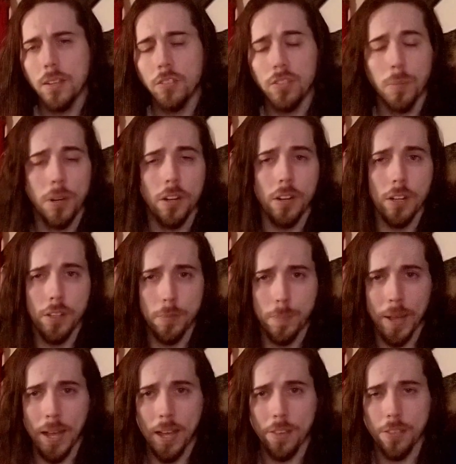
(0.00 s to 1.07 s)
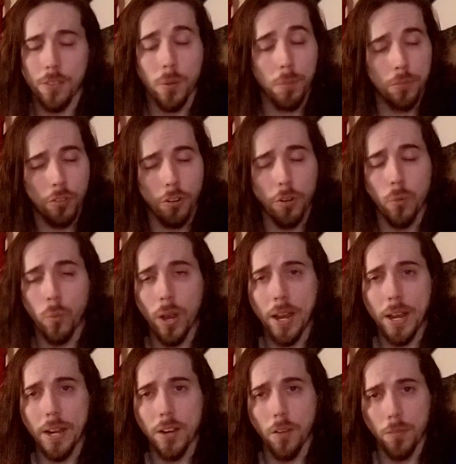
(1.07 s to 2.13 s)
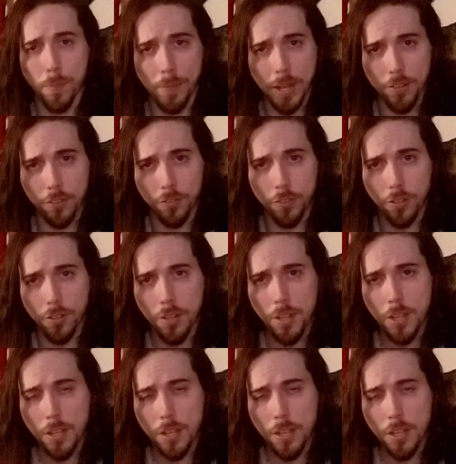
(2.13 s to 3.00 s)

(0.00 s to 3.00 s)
Similarly to way of the Magister,